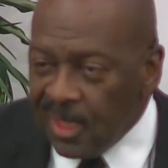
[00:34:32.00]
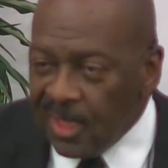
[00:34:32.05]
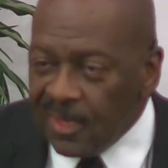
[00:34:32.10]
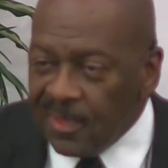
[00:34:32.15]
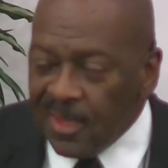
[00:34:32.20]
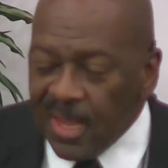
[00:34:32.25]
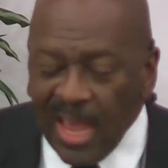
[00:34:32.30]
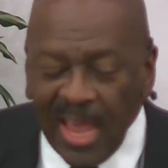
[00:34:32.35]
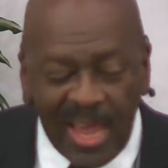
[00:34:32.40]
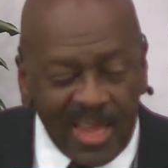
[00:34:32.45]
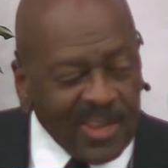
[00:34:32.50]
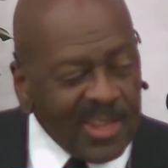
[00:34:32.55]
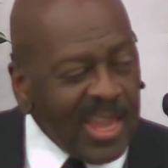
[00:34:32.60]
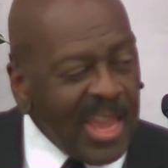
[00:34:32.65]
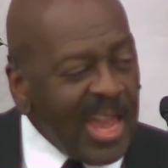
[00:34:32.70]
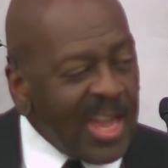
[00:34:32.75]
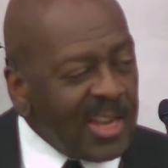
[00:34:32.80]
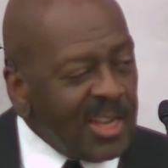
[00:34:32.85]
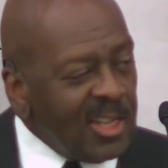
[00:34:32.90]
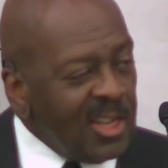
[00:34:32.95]
And they
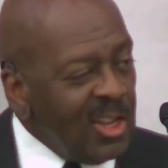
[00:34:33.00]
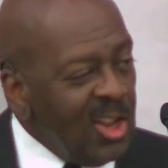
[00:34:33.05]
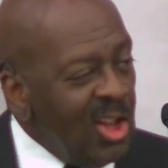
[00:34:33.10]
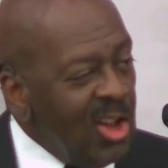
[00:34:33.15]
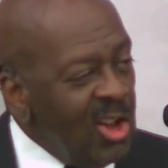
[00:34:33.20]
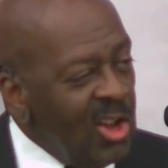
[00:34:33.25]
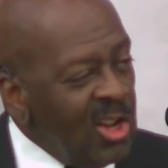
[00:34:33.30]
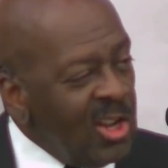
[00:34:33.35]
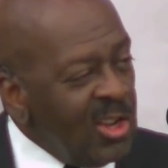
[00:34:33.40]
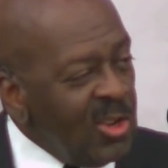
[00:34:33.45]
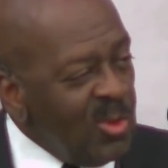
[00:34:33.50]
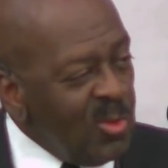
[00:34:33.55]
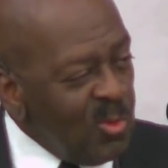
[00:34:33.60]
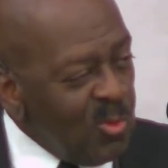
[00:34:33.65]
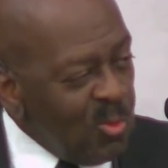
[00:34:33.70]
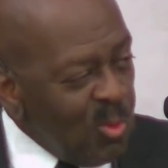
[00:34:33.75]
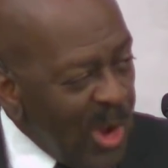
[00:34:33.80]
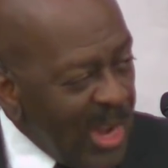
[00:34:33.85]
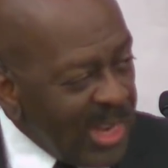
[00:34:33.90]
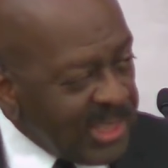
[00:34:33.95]
had a long
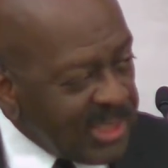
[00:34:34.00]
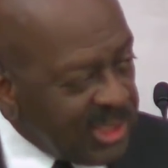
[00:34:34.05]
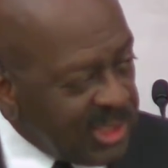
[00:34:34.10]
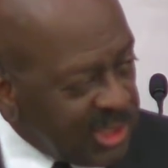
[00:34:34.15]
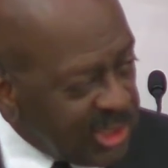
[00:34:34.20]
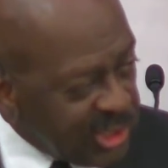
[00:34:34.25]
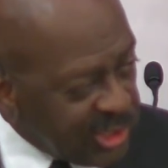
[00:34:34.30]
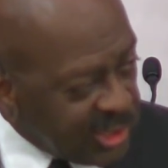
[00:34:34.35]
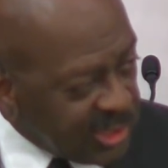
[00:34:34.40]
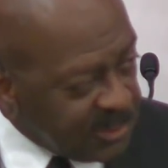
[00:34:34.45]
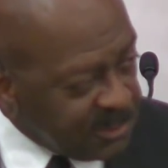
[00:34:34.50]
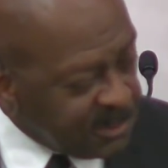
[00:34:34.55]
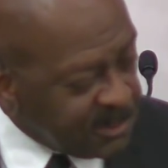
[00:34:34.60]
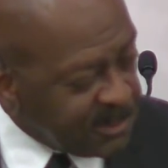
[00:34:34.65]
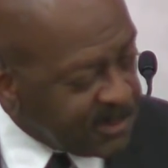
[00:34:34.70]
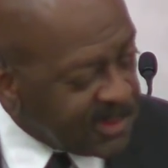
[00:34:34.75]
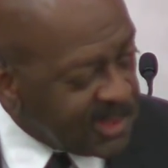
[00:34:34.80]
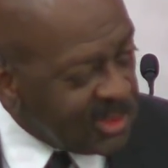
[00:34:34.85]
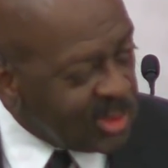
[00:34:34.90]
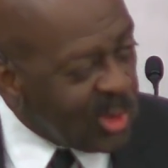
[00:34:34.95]
white shirt,
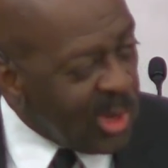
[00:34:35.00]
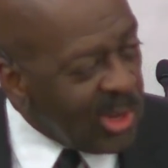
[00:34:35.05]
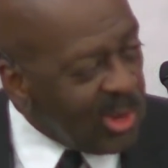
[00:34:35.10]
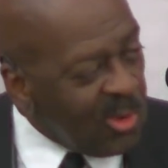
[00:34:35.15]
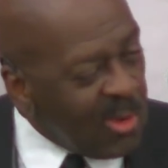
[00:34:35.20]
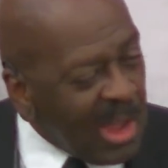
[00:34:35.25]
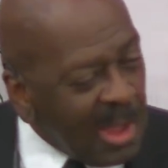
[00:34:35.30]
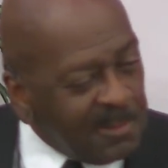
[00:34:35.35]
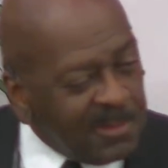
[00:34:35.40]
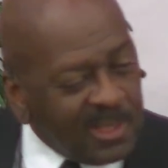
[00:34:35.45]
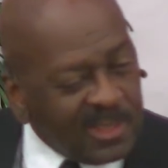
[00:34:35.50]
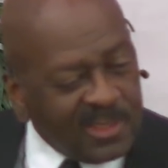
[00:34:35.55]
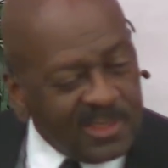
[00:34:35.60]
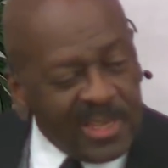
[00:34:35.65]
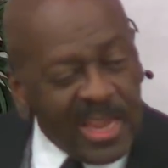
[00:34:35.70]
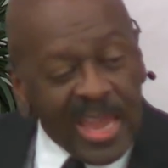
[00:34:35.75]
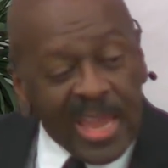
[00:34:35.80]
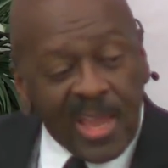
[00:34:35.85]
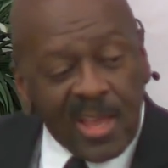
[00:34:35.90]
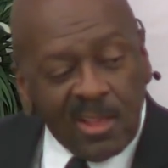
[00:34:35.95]
so I grabbed the
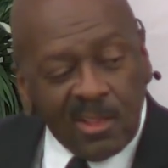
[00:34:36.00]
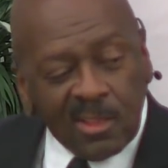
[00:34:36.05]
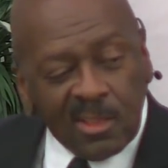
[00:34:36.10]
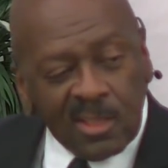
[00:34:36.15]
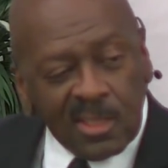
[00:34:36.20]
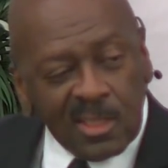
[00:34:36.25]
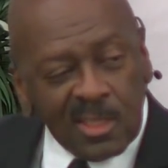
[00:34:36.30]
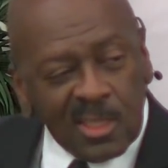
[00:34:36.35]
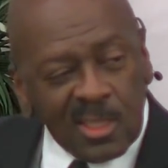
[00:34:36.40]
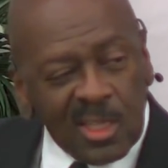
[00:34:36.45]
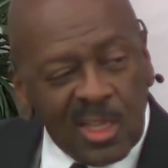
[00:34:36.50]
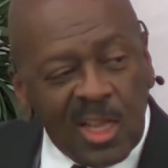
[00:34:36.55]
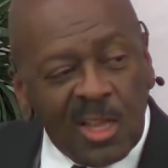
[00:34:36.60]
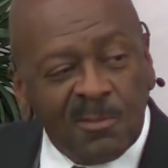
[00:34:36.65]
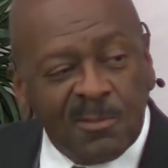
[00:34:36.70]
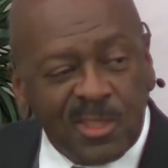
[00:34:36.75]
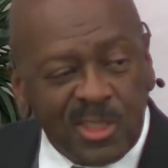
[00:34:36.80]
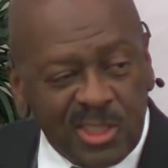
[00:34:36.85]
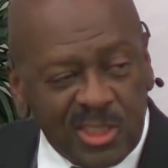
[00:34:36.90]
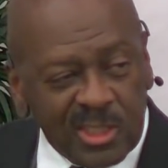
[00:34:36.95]
tail of the
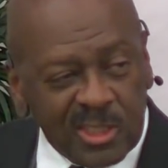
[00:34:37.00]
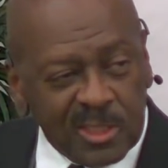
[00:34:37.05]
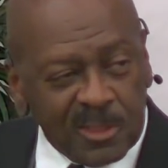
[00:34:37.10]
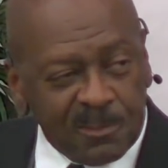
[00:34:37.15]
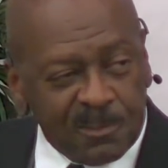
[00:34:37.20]
shirt.